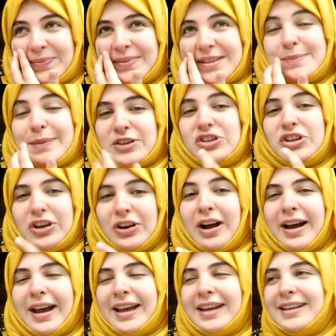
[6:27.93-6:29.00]
especially your
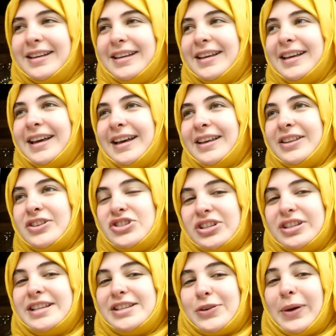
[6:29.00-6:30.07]
eye. The
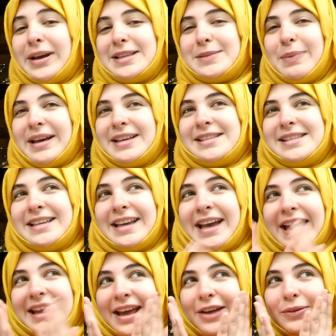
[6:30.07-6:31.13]
chili is quite spicy,
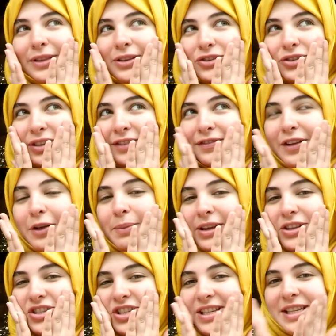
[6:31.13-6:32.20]
and I literally felt my
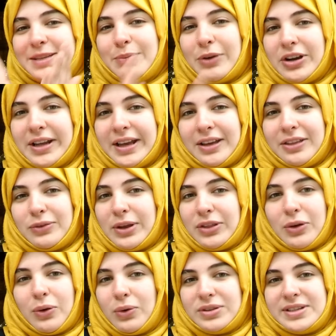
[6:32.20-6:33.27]
cheeks burning throughout
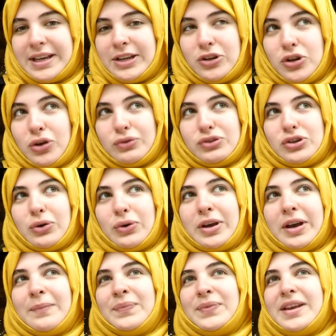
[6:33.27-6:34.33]
the whole day, no joke.
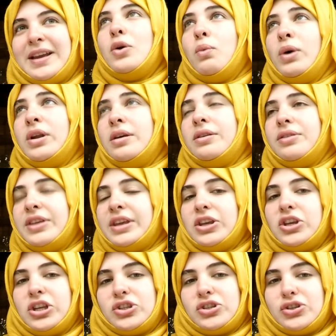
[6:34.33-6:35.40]
One other thing you
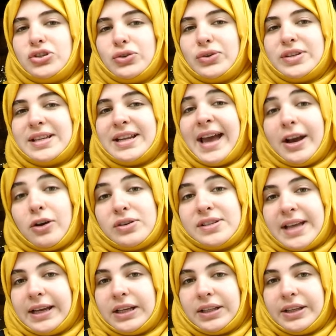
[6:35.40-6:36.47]
need to do is an eco
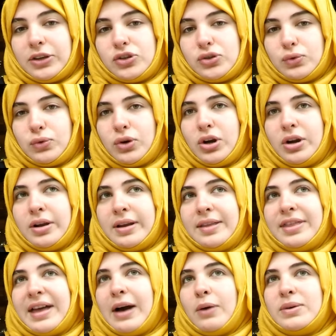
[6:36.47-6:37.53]
cycling tour.
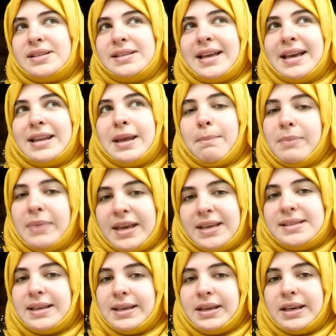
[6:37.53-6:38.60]
That was an
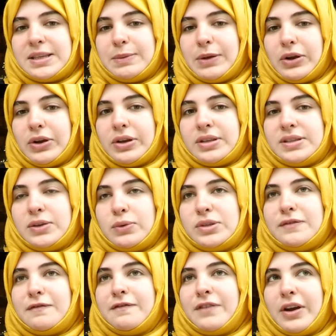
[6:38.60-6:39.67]
amazing experience. It
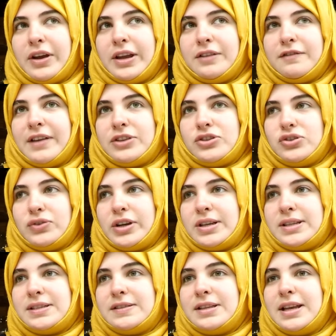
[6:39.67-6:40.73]
was very adventurous,